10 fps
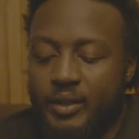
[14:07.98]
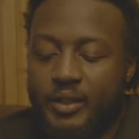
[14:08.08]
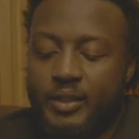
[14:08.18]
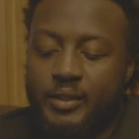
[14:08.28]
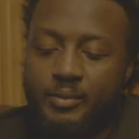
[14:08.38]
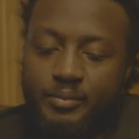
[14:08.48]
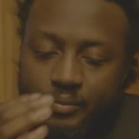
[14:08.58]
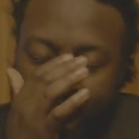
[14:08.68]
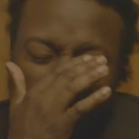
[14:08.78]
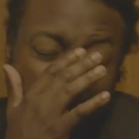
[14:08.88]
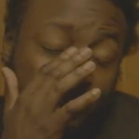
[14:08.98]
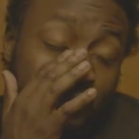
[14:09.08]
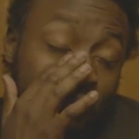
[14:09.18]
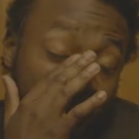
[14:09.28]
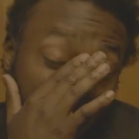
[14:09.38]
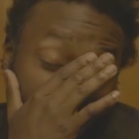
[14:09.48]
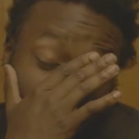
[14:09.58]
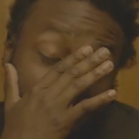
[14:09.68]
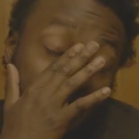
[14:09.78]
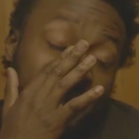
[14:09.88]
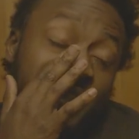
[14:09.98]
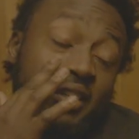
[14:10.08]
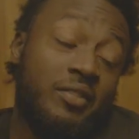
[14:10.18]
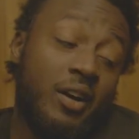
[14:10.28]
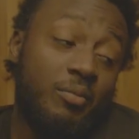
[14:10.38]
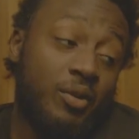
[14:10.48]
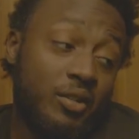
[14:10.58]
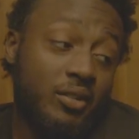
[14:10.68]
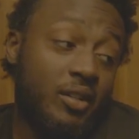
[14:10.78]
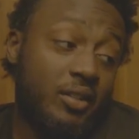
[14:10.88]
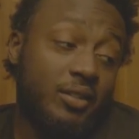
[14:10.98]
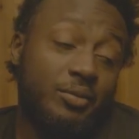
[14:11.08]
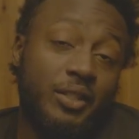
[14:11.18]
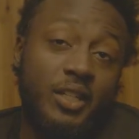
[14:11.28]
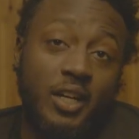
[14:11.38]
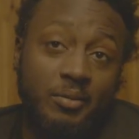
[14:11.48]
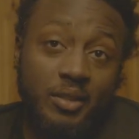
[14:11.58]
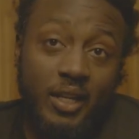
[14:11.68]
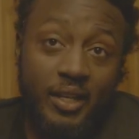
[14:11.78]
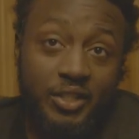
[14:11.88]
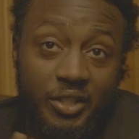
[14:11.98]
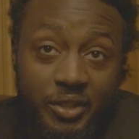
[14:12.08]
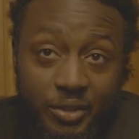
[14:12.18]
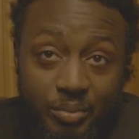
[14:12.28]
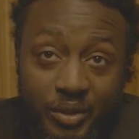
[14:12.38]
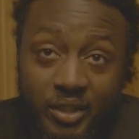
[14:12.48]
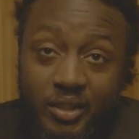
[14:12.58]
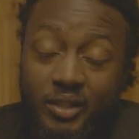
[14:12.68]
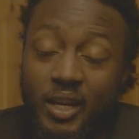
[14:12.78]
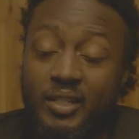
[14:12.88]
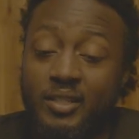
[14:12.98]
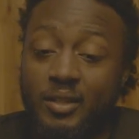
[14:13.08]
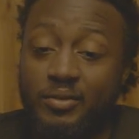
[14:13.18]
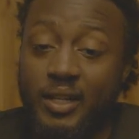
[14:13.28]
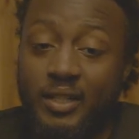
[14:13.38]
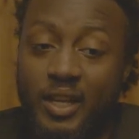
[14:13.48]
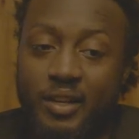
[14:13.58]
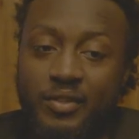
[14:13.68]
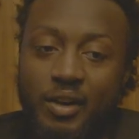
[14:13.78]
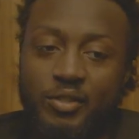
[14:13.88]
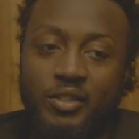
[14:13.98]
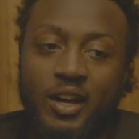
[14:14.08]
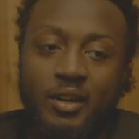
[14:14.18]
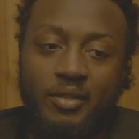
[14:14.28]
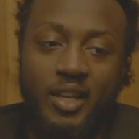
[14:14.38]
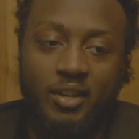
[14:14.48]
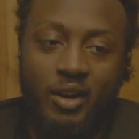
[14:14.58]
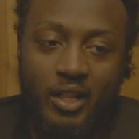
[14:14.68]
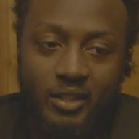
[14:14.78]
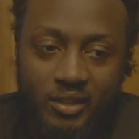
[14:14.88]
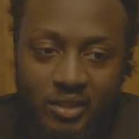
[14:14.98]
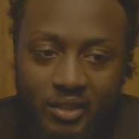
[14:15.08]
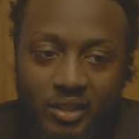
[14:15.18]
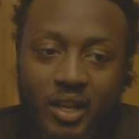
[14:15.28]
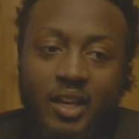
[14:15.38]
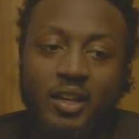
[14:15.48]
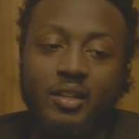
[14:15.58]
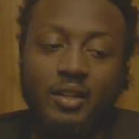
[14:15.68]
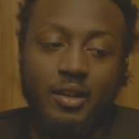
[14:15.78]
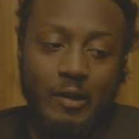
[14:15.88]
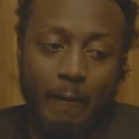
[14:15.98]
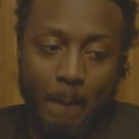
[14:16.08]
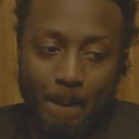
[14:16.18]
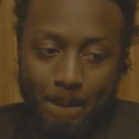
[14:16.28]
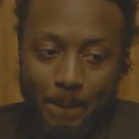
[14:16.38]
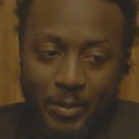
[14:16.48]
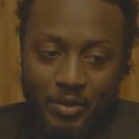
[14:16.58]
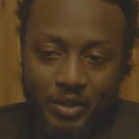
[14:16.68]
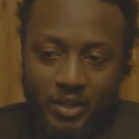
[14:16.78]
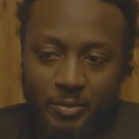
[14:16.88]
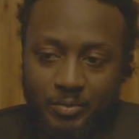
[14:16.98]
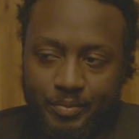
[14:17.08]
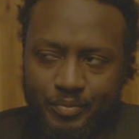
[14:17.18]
I'm gonna give out more sauce when it comes to like shutter speed and like stuff like that. If y'all don't know how to take quality shit, you know,